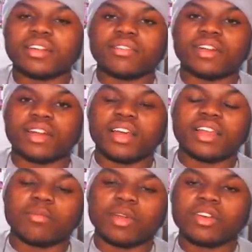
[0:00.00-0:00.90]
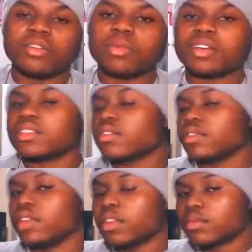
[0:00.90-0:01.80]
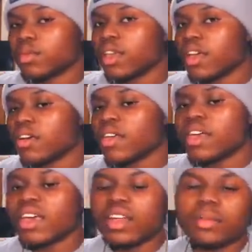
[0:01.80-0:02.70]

a like down below, because that really helps me out and lets